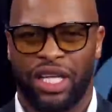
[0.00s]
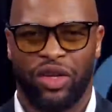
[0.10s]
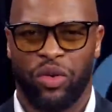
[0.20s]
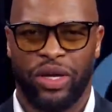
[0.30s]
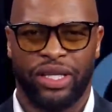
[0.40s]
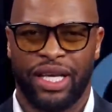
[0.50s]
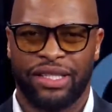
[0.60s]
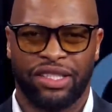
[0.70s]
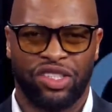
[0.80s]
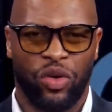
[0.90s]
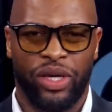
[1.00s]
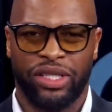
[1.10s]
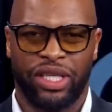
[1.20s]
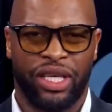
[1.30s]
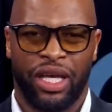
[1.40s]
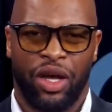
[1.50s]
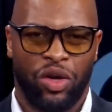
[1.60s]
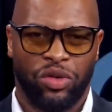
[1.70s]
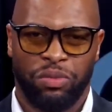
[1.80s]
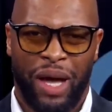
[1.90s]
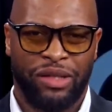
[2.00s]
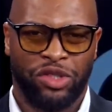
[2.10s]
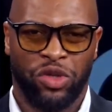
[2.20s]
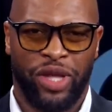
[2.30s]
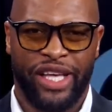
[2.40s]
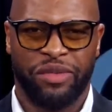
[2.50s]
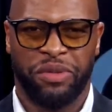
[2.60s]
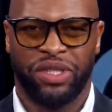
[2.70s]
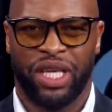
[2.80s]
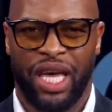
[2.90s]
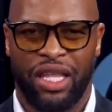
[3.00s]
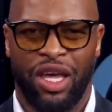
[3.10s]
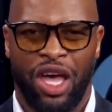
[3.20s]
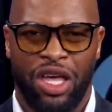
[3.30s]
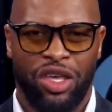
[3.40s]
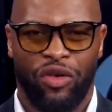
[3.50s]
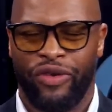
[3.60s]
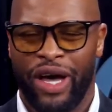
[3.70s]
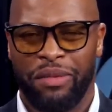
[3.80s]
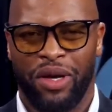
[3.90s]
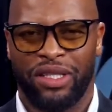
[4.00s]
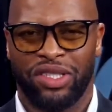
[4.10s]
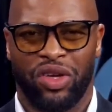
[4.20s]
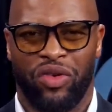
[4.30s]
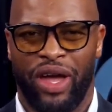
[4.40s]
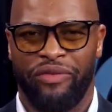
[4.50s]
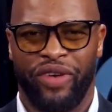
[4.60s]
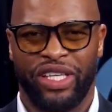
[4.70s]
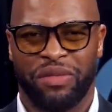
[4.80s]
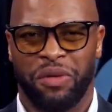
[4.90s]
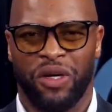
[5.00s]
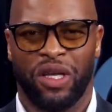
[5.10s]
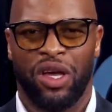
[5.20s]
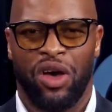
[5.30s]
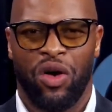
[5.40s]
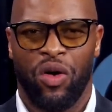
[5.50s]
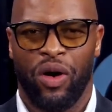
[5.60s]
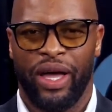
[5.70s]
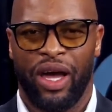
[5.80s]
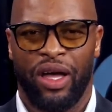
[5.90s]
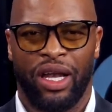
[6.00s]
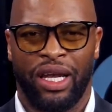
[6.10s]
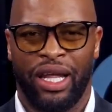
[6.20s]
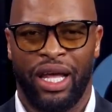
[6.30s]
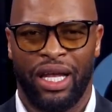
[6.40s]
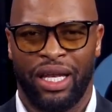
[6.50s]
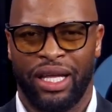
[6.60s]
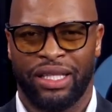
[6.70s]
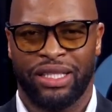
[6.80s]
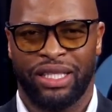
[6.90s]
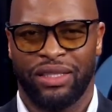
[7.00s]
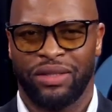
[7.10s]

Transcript: Anagonye. That's so easy. My two names put together. You'll find me on Instagram, Facebook, or LinkedIn.